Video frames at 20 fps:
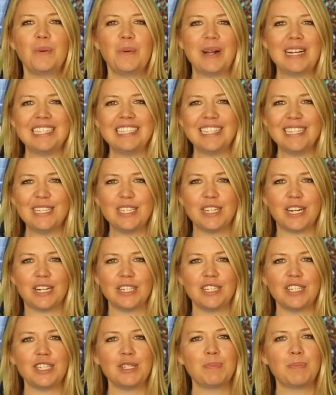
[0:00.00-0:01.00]
Wesley
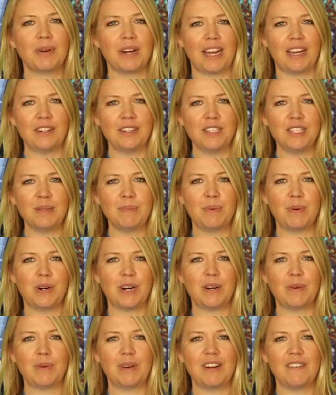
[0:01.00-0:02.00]
Church is proud to
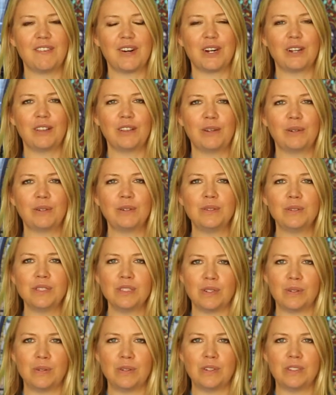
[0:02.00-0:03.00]
support one of our local
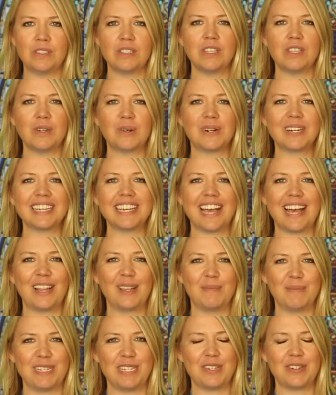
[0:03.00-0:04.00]
schools, York
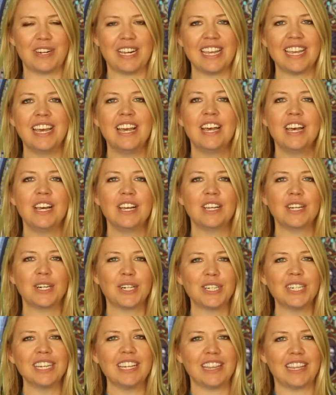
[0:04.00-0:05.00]
Elementary.
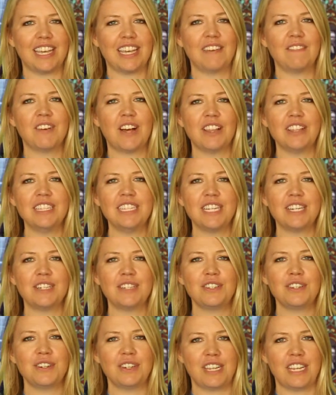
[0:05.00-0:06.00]
Currently,
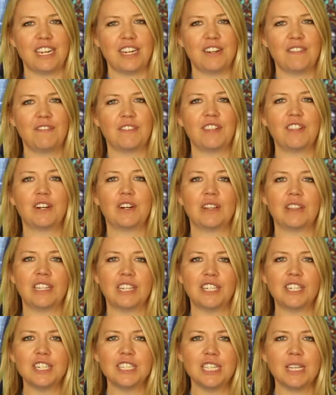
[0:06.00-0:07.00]
volunteers are needed for their
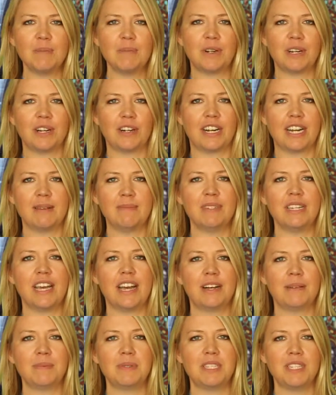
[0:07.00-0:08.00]
literacy program to
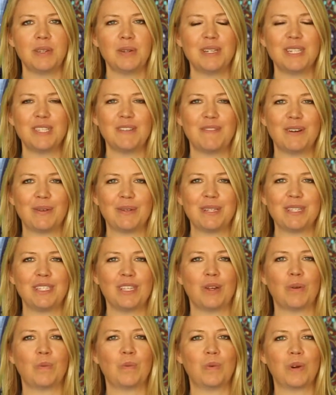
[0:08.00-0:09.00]
help students
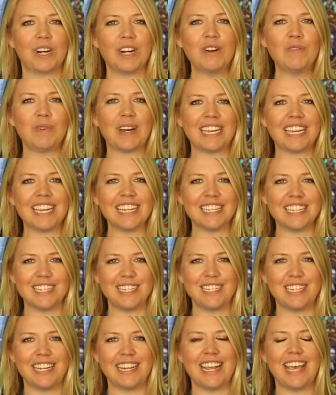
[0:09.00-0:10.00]
focus on word
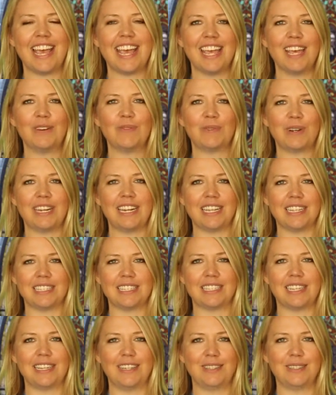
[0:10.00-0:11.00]
recognition and
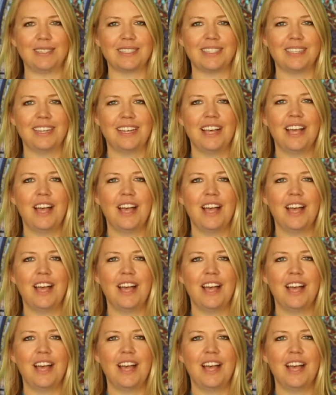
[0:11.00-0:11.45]
reading skills.